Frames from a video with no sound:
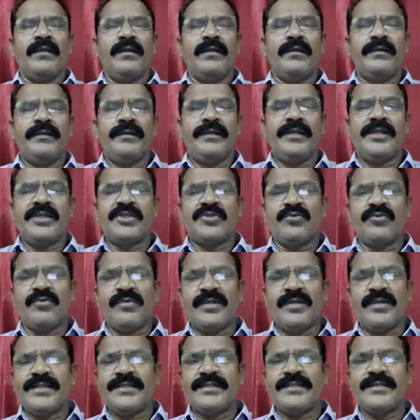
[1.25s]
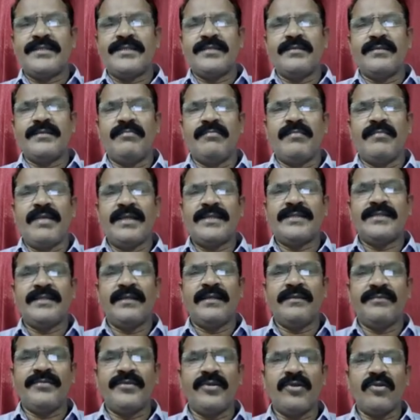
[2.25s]
Dear students,
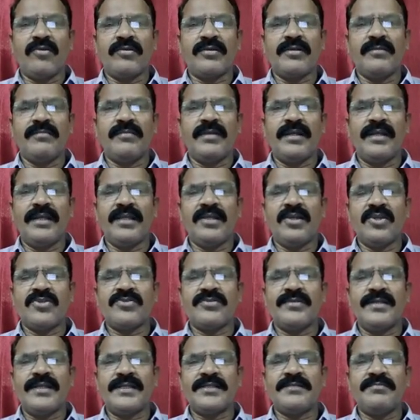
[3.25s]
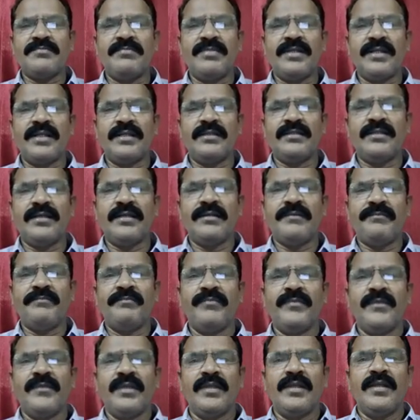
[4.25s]
myself Dr. Mallikarjun S. Biradar,
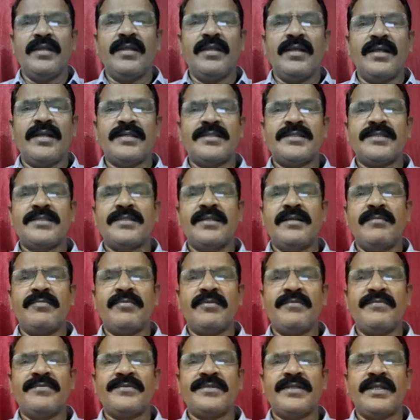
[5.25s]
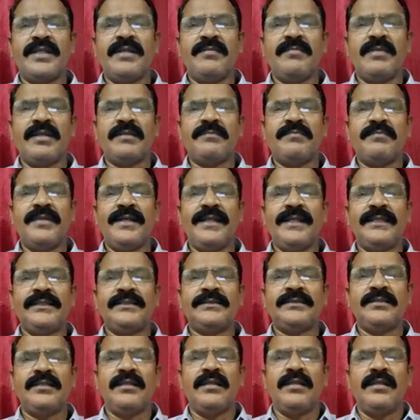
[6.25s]
Assistant Professor in
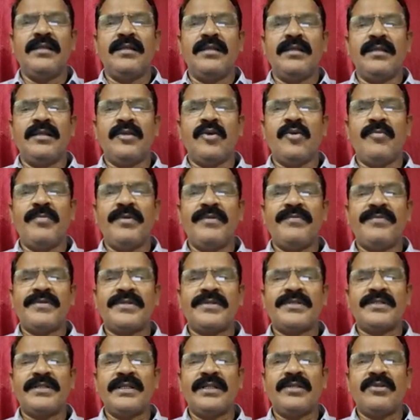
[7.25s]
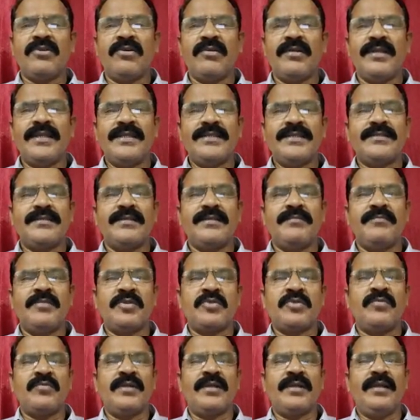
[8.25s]
Mathematics, Government First Grade College,
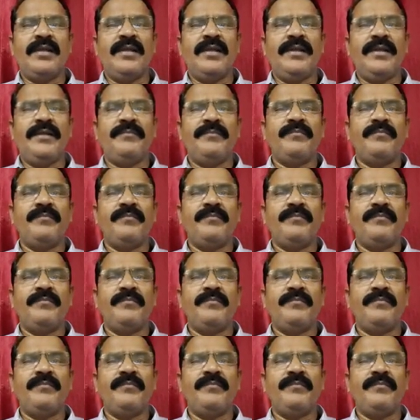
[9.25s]
Baswa Kalyan.